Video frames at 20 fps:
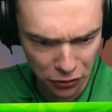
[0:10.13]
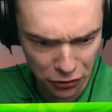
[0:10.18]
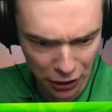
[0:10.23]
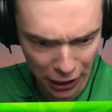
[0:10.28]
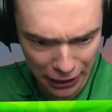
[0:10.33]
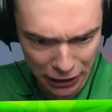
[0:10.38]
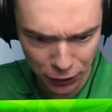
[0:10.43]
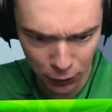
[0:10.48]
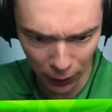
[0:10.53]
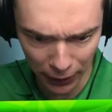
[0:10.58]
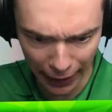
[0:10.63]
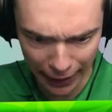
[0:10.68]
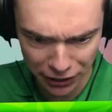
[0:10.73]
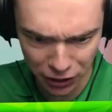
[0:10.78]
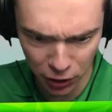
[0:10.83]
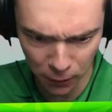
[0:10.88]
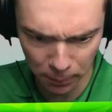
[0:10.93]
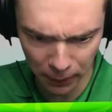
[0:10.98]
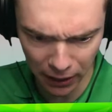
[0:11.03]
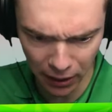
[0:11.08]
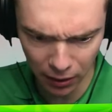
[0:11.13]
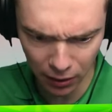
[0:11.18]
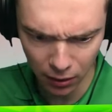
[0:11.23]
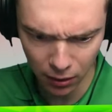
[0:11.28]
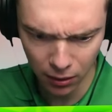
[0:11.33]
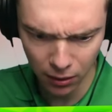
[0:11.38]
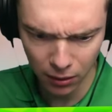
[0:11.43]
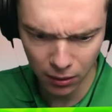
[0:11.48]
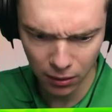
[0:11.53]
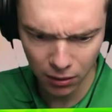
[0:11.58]
this one has to be
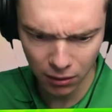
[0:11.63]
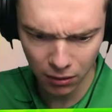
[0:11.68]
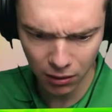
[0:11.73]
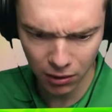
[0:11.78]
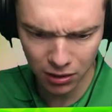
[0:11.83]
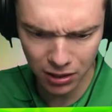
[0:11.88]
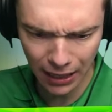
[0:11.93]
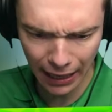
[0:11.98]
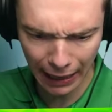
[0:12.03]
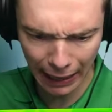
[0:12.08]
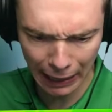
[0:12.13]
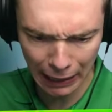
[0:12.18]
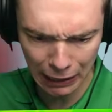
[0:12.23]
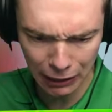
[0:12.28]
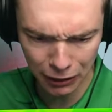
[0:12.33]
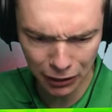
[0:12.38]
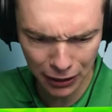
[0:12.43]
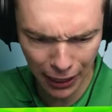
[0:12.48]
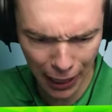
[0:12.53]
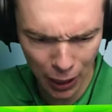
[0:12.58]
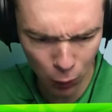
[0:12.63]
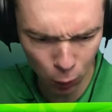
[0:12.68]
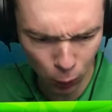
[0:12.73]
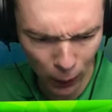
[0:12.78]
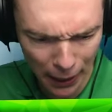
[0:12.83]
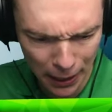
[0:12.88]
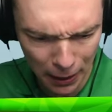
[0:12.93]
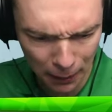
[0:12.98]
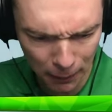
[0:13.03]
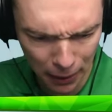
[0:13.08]
an alien. Hey,
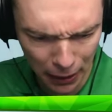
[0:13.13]
wait a